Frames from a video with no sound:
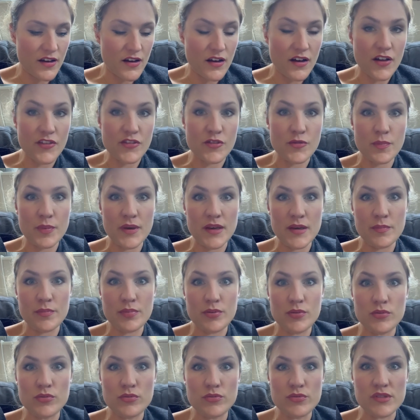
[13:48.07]
other
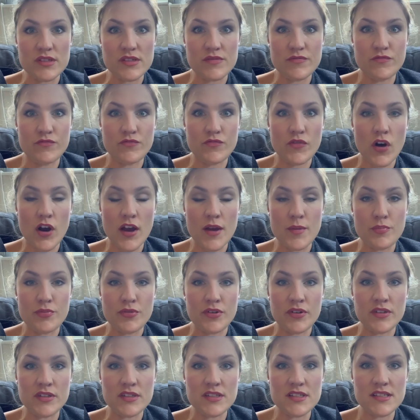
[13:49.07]
people's
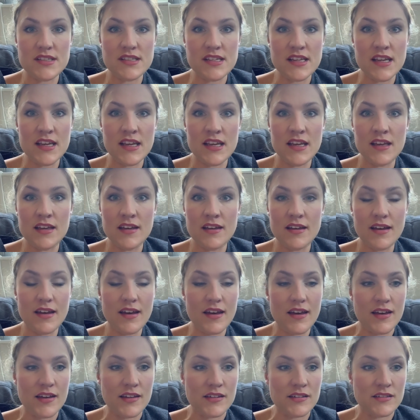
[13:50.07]
vibrancy
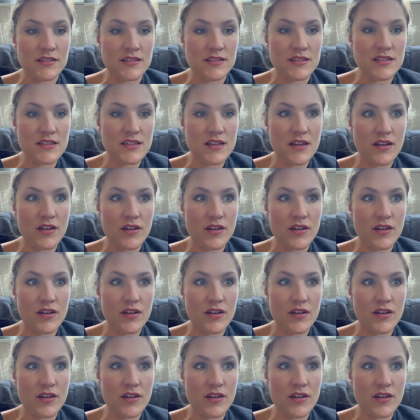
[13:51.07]
and